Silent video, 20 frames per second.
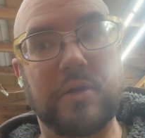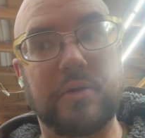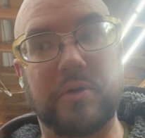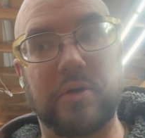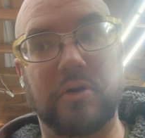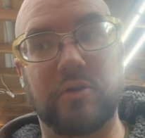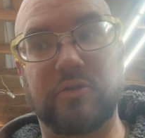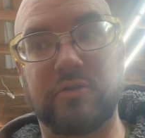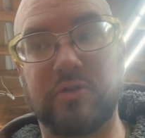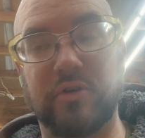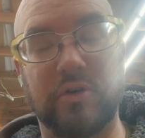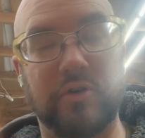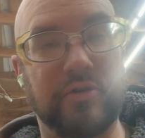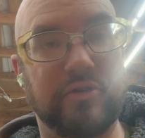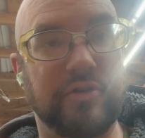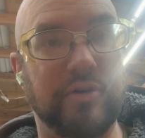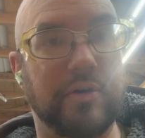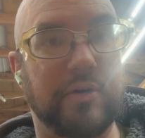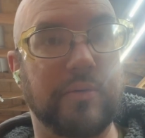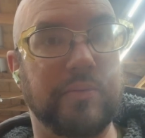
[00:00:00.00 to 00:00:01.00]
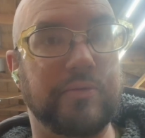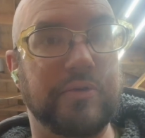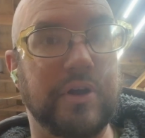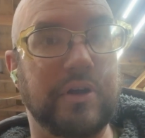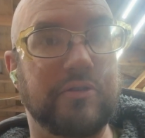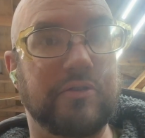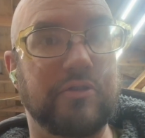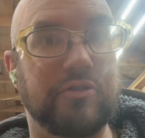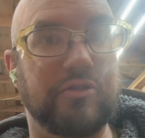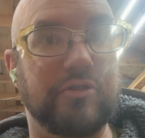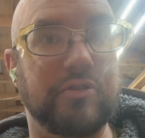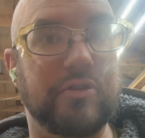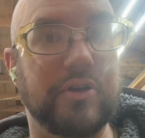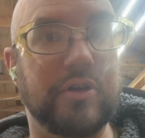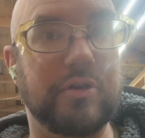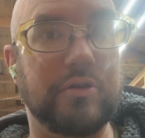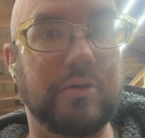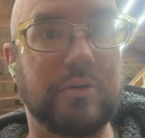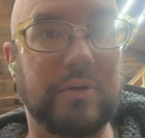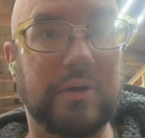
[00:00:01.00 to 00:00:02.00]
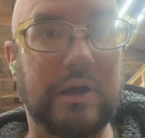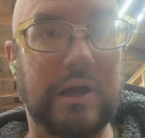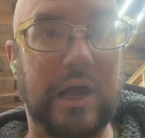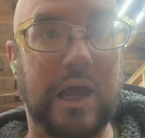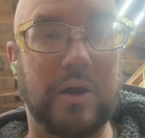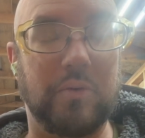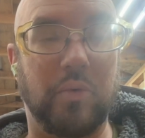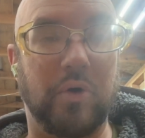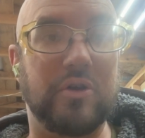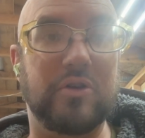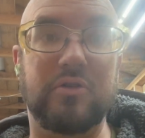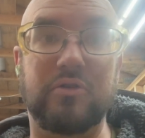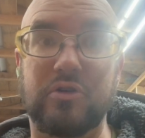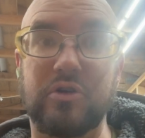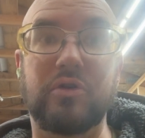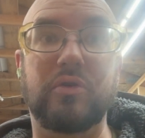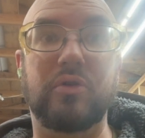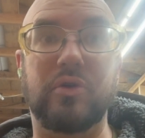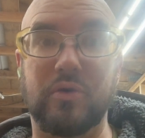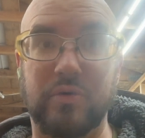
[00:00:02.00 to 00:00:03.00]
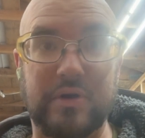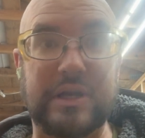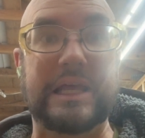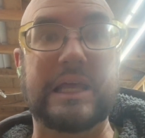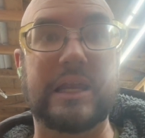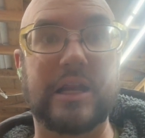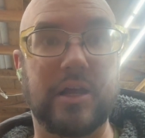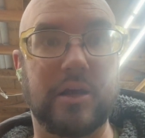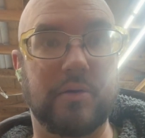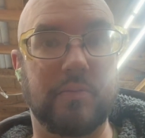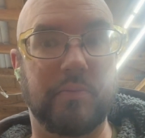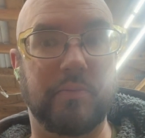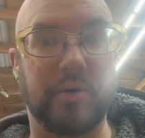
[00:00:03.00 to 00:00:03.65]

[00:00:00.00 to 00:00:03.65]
There's certain circumstances you do, and when you do, you need it.